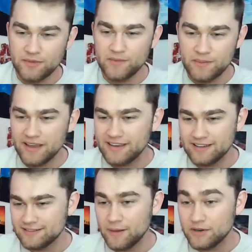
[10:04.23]
I'm going
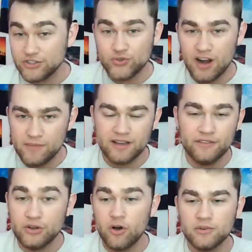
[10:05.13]
to try to make a
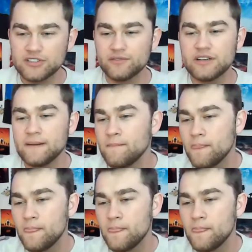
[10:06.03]
video almost every day.